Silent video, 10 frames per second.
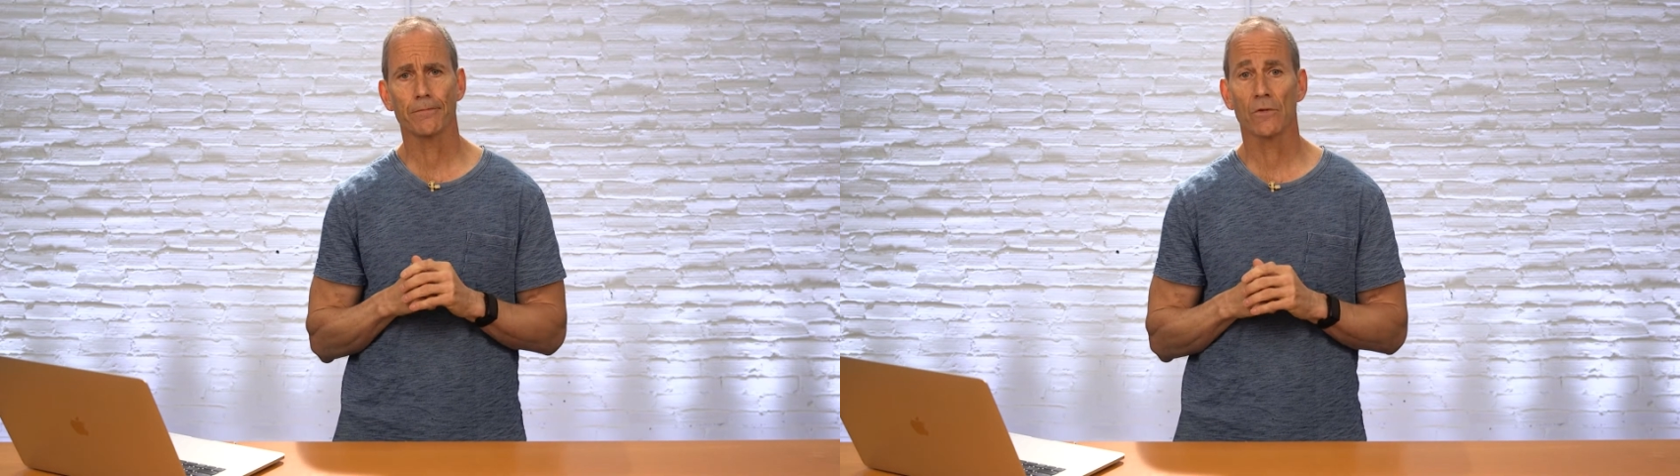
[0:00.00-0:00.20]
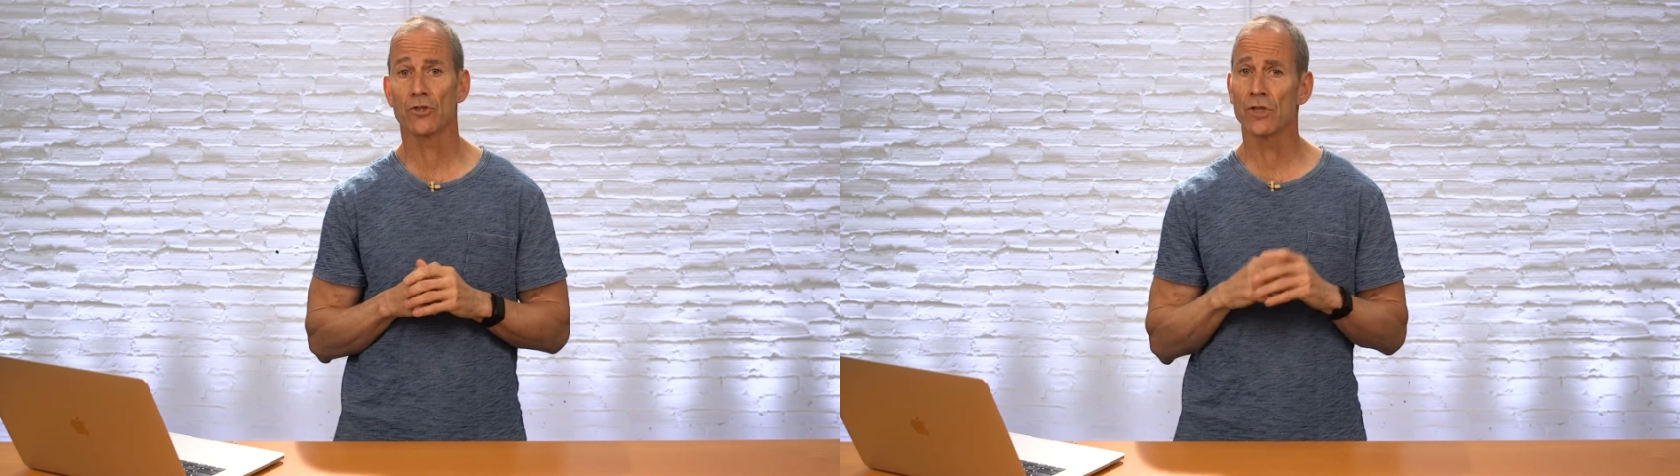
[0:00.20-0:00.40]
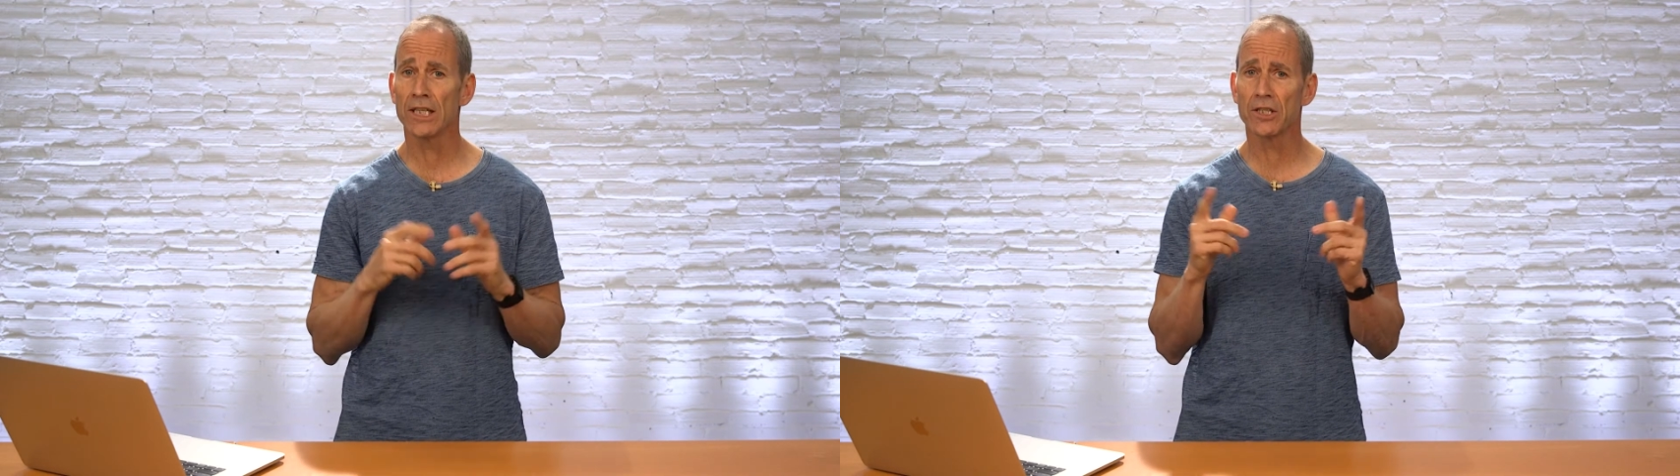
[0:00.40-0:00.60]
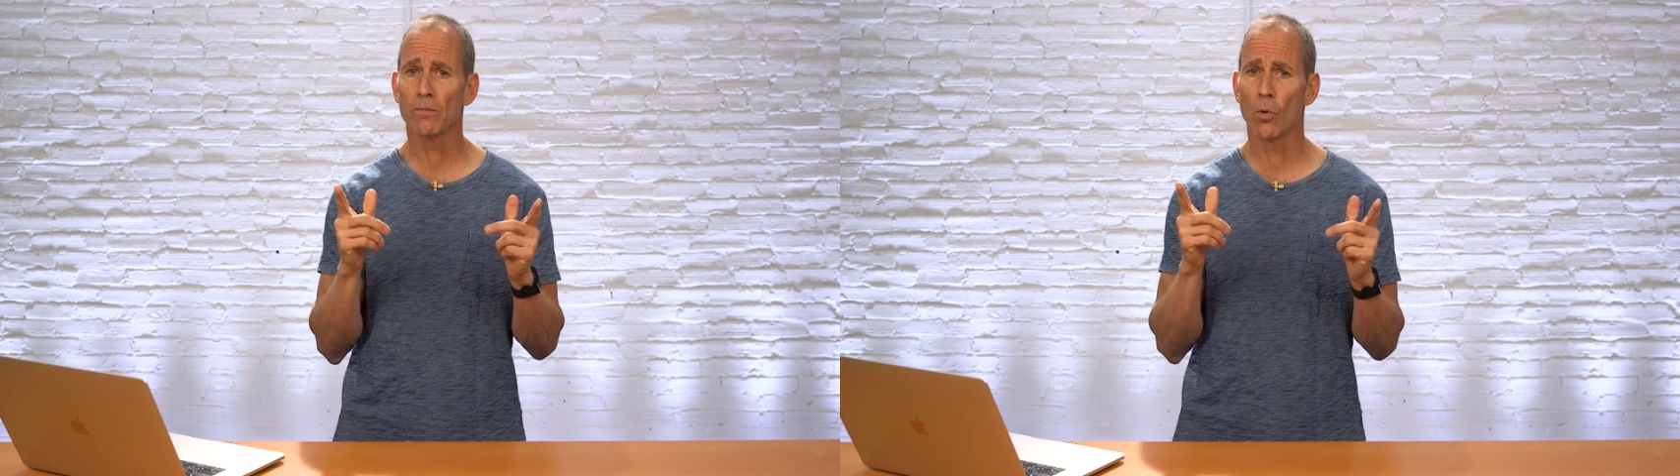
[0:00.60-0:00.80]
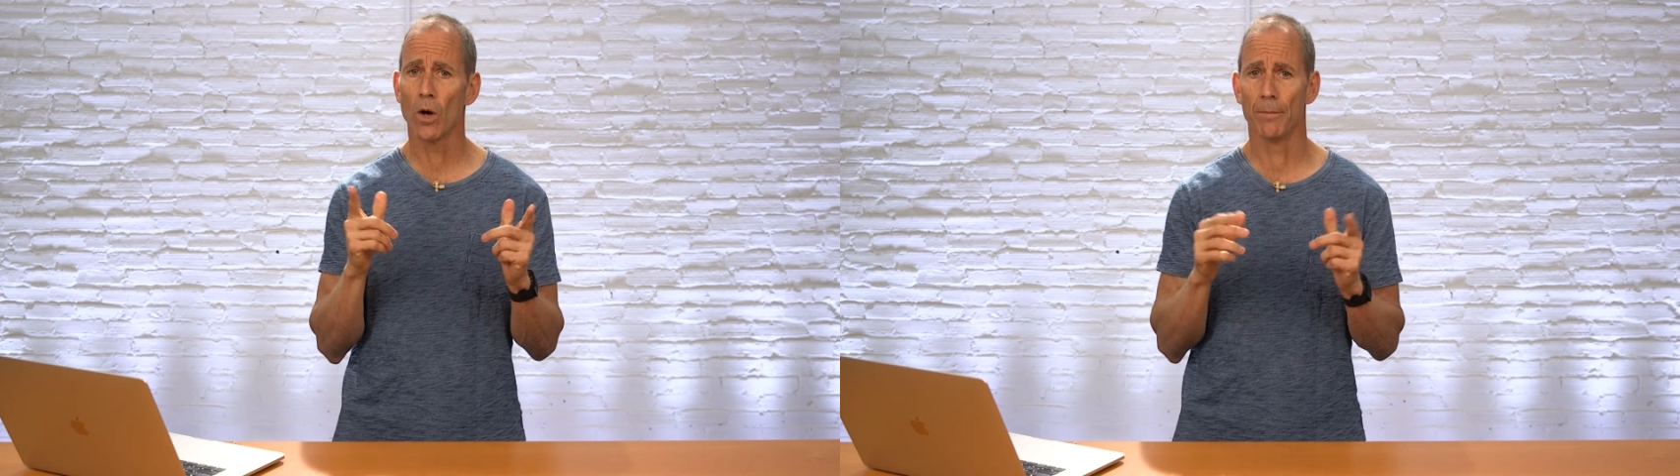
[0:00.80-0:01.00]
So that's
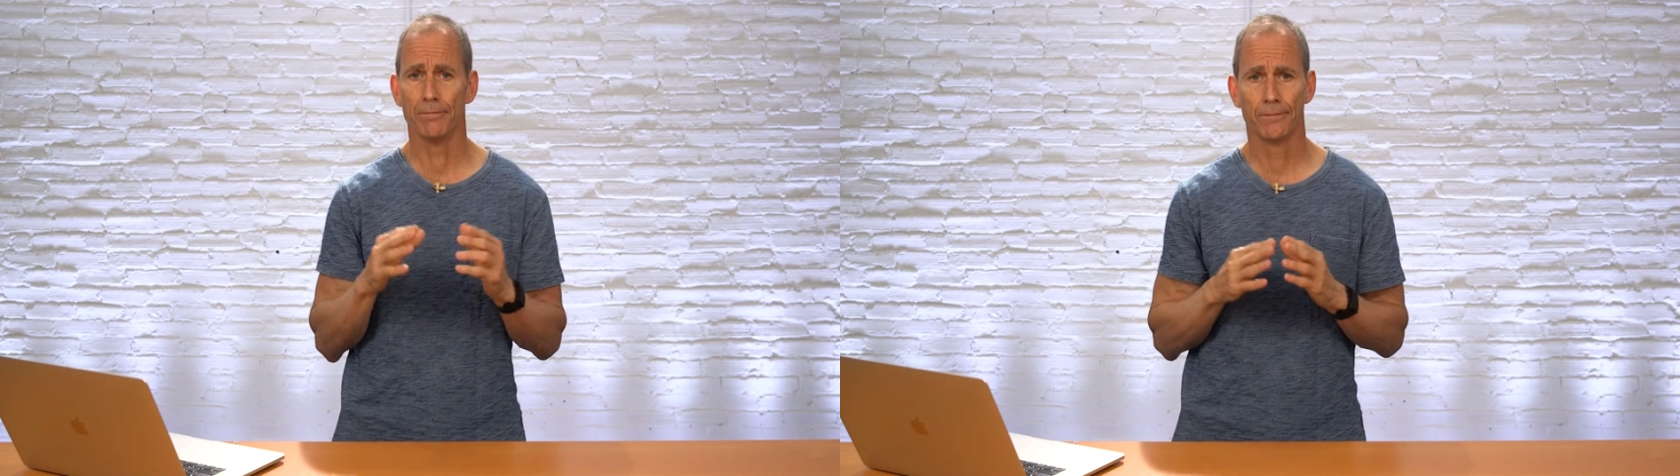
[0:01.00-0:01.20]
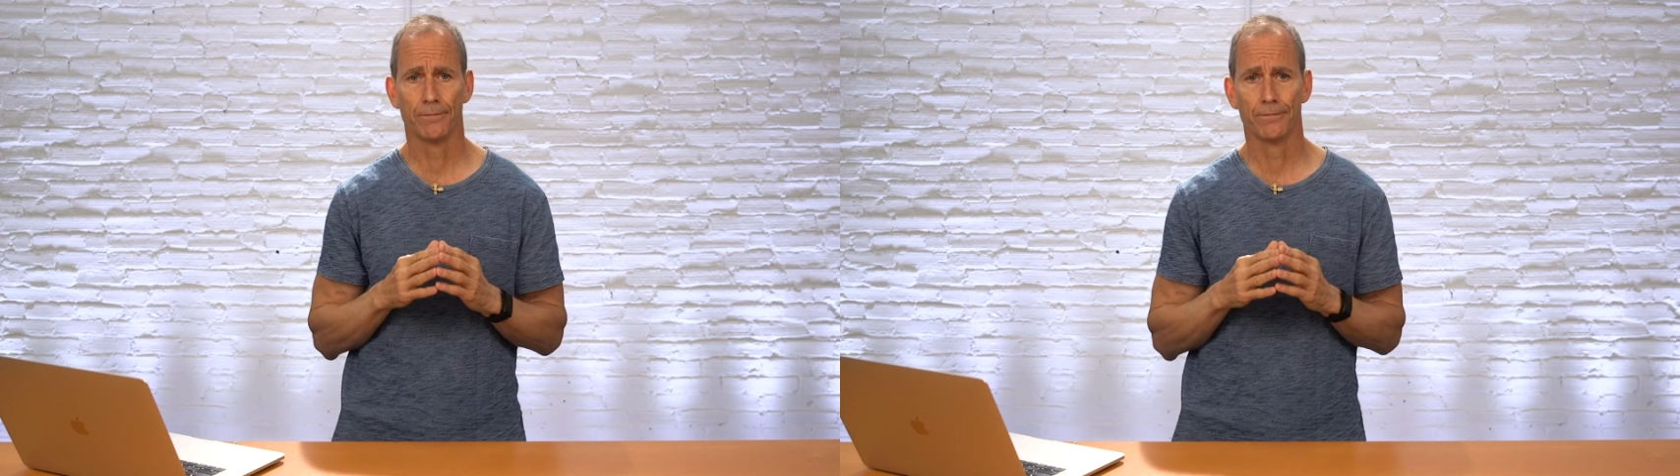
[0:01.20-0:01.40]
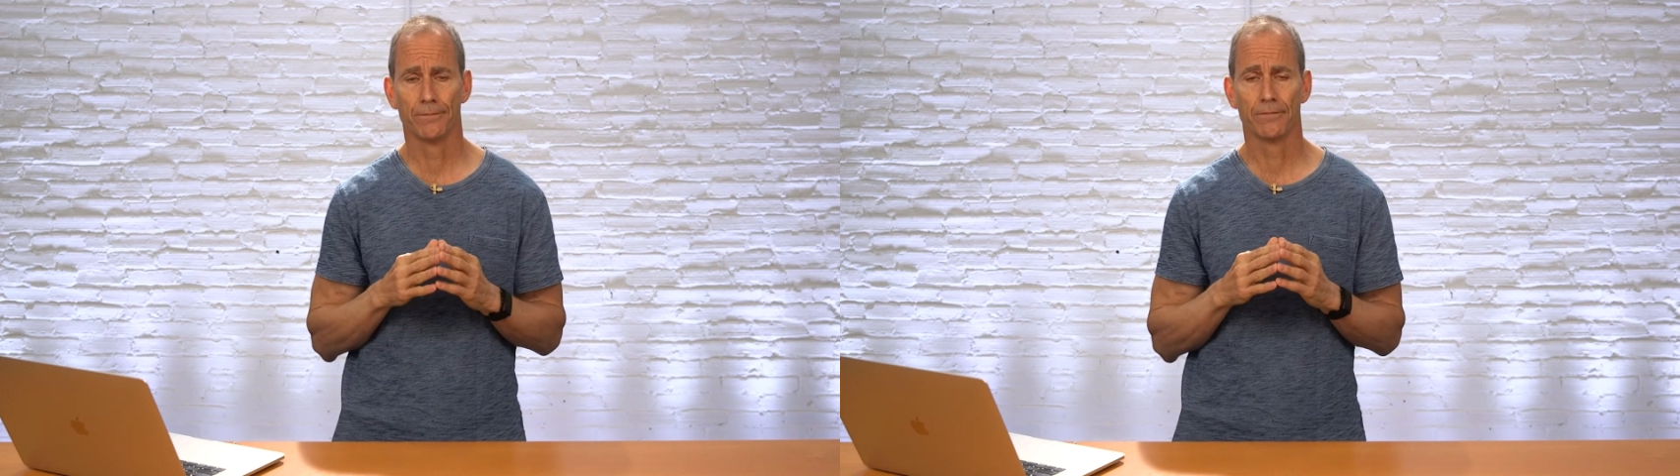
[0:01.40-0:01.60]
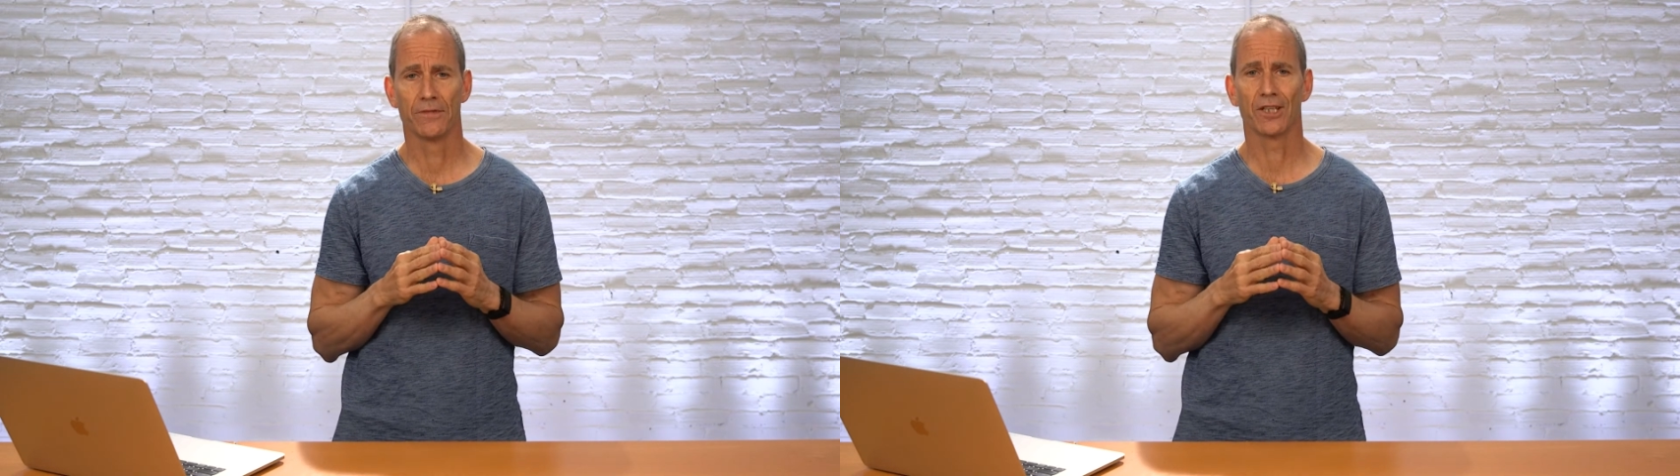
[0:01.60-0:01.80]
number one. You